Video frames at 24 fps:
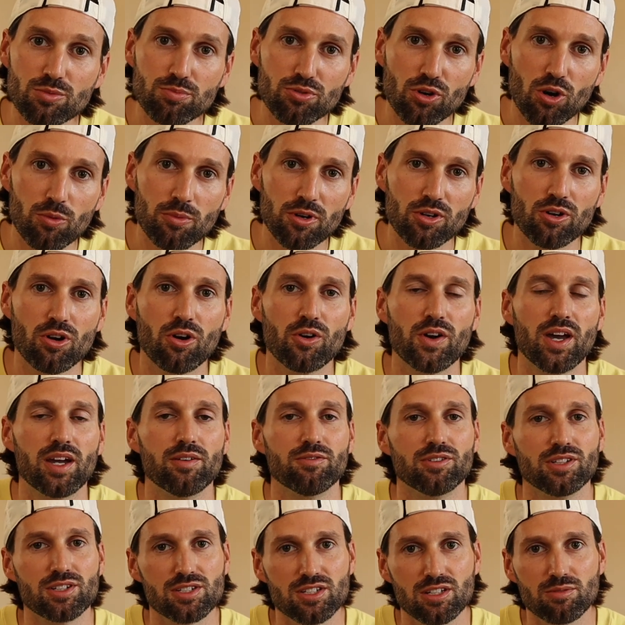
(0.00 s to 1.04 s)
a promo code
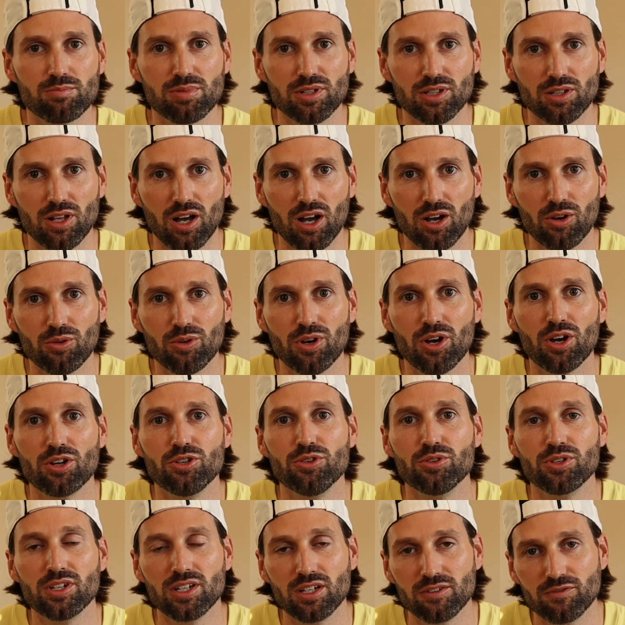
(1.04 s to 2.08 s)
I've listed below,
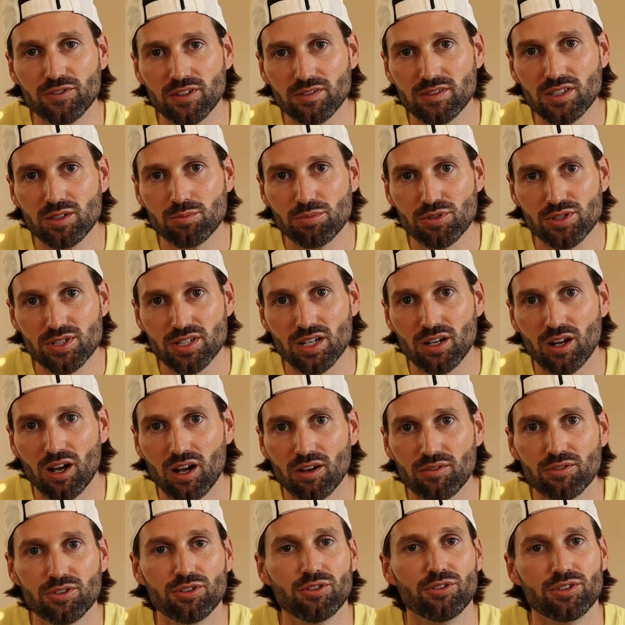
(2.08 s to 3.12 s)
you can get 15%
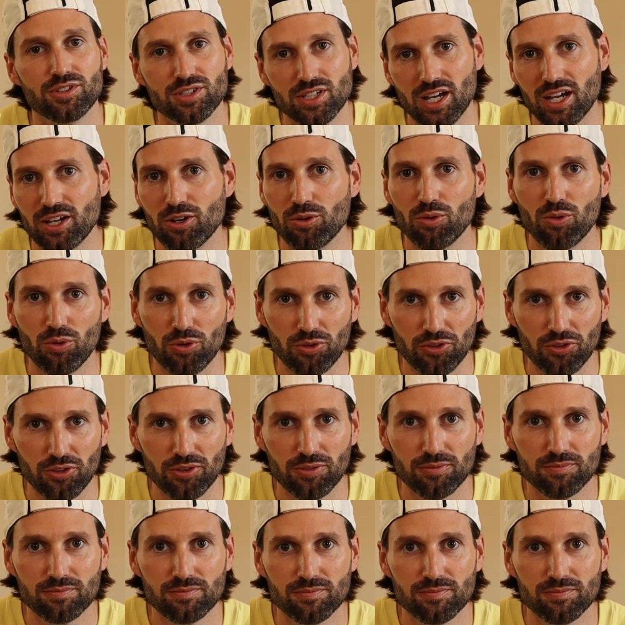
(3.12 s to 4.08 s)
off your entire order.